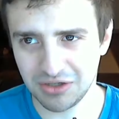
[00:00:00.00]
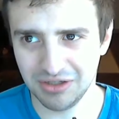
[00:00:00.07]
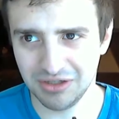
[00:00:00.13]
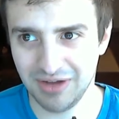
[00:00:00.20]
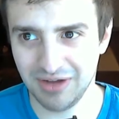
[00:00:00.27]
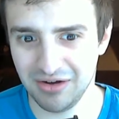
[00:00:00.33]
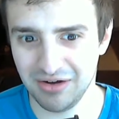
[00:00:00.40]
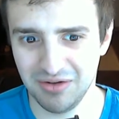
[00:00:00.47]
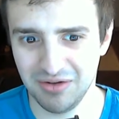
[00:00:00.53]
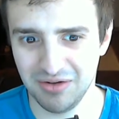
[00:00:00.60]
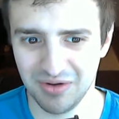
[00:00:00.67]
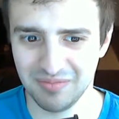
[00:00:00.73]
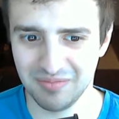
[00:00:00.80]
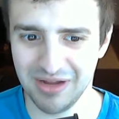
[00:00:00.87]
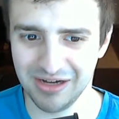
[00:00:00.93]
of how do you
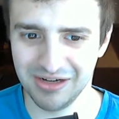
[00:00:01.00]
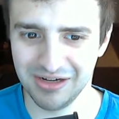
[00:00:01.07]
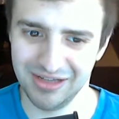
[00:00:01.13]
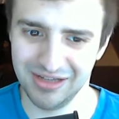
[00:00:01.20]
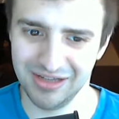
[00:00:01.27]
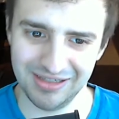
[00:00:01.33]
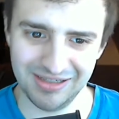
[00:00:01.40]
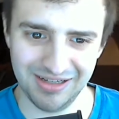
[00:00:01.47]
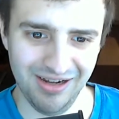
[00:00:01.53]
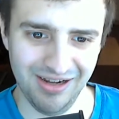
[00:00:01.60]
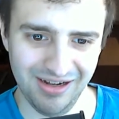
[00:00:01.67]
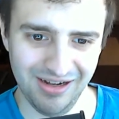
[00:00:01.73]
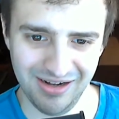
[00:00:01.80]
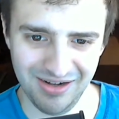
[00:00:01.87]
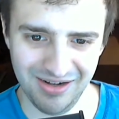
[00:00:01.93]
want to manage that state
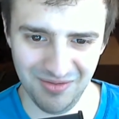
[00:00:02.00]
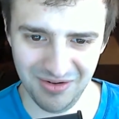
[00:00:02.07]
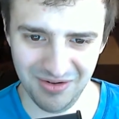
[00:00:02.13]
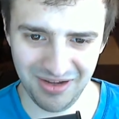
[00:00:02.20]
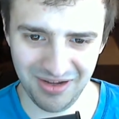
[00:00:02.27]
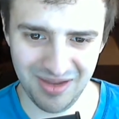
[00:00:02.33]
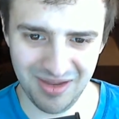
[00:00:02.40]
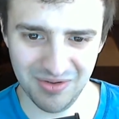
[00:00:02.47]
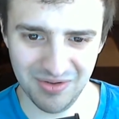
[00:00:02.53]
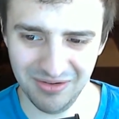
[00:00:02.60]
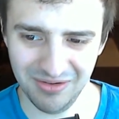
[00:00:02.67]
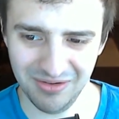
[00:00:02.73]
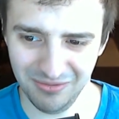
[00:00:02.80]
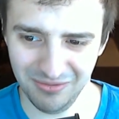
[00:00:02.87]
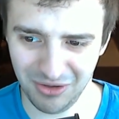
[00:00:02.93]
and how do you want to keep
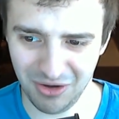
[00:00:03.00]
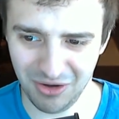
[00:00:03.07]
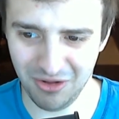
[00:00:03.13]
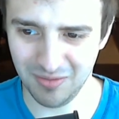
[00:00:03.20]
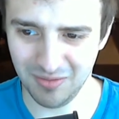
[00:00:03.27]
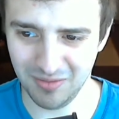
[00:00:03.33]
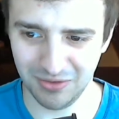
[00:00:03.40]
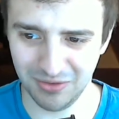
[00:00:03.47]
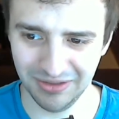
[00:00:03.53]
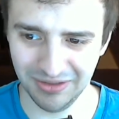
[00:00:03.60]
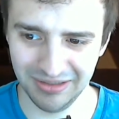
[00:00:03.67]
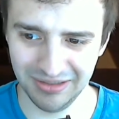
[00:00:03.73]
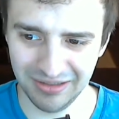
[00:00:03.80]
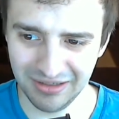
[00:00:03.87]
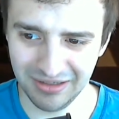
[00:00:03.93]
it recallable,
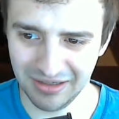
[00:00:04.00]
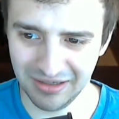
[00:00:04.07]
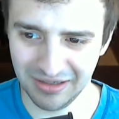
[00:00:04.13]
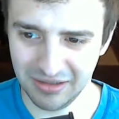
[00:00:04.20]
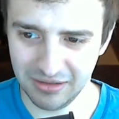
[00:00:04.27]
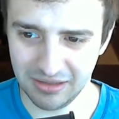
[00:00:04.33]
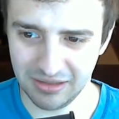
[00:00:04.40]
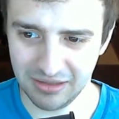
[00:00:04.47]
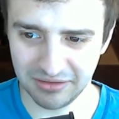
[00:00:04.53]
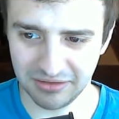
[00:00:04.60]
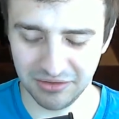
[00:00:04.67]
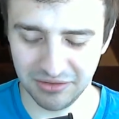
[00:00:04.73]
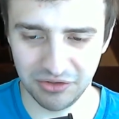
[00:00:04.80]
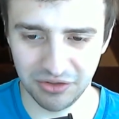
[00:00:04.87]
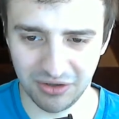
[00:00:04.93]
and that's a
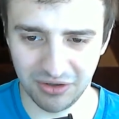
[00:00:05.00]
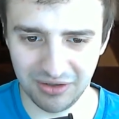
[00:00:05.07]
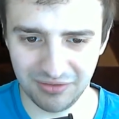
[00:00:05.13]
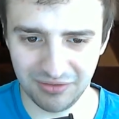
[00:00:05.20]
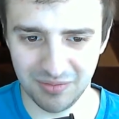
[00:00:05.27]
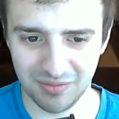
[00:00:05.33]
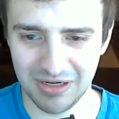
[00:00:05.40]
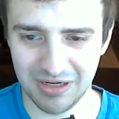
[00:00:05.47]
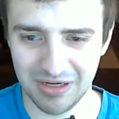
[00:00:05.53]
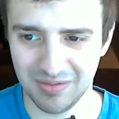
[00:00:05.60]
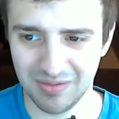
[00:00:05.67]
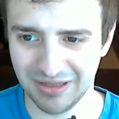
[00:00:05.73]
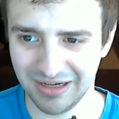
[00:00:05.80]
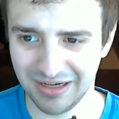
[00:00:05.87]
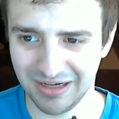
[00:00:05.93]
little bit for me to
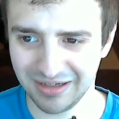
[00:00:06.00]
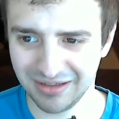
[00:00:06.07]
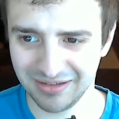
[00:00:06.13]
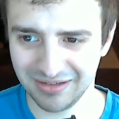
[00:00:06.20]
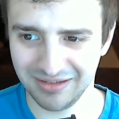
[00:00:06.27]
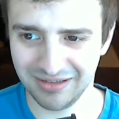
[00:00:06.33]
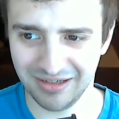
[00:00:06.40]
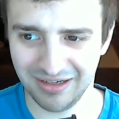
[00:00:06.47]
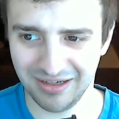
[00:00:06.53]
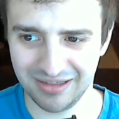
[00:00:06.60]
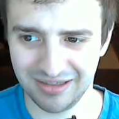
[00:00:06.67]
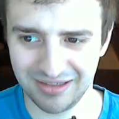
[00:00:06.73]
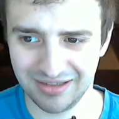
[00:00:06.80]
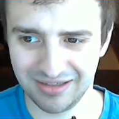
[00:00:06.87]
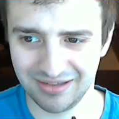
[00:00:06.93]
be like,
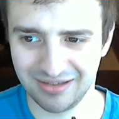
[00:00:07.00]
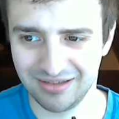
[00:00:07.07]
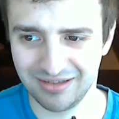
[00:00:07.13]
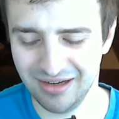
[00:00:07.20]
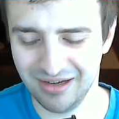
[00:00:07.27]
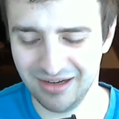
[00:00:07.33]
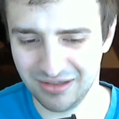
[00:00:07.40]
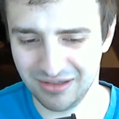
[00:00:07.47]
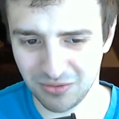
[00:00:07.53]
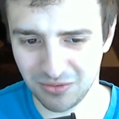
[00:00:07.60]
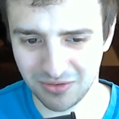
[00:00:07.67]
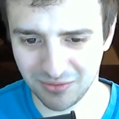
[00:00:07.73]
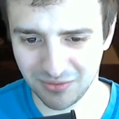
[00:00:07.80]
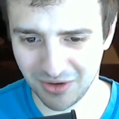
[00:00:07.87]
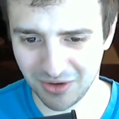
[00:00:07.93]
it's sort
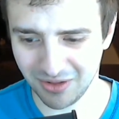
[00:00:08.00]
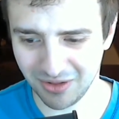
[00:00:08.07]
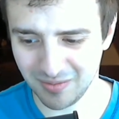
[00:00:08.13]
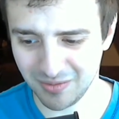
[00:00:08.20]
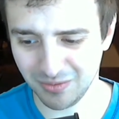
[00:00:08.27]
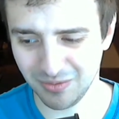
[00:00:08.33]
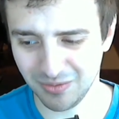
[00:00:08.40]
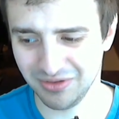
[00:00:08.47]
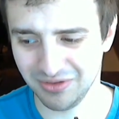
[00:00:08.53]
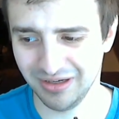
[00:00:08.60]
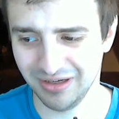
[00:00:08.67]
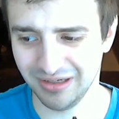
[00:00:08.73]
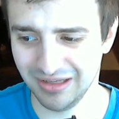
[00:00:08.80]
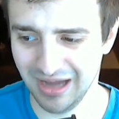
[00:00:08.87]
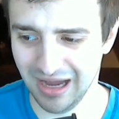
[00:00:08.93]
of recallable with
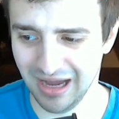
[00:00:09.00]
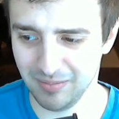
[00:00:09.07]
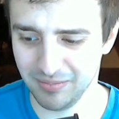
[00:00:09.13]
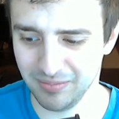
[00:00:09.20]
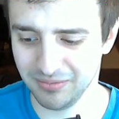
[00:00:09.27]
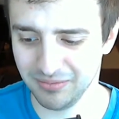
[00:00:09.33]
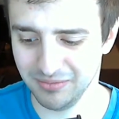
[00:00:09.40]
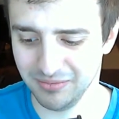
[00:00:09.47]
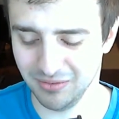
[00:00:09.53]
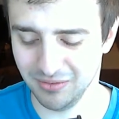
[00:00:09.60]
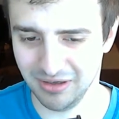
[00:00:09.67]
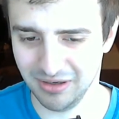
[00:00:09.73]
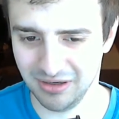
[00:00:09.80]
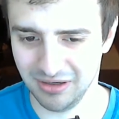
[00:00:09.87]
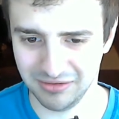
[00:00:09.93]
like the app
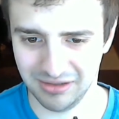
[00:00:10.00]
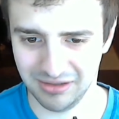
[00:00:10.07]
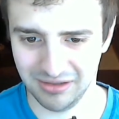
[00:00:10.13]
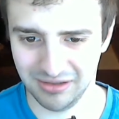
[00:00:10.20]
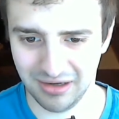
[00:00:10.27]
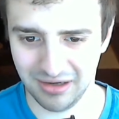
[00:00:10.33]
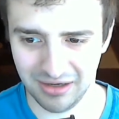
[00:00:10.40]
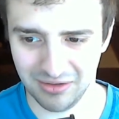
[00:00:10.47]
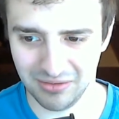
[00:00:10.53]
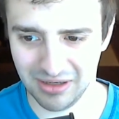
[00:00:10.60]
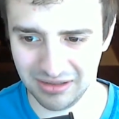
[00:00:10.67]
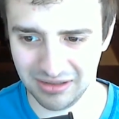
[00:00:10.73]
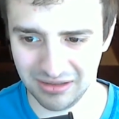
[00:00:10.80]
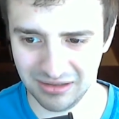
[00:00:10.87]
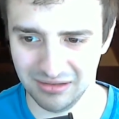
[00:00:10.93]
URLs that
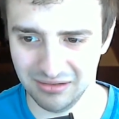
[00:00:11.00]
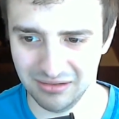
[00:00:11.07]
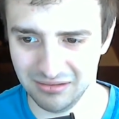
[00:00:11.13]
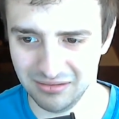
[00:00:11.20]
iOS and